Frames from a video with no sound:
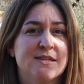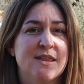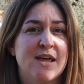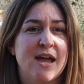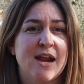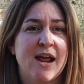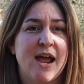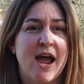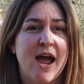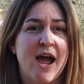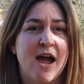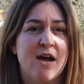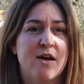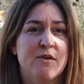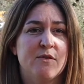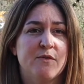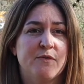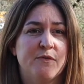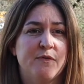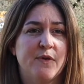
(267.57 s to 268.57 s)
that
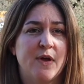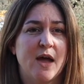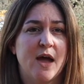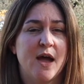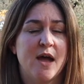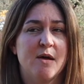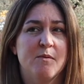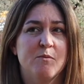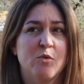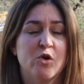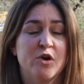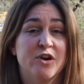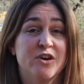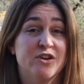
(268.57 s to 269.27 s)
have more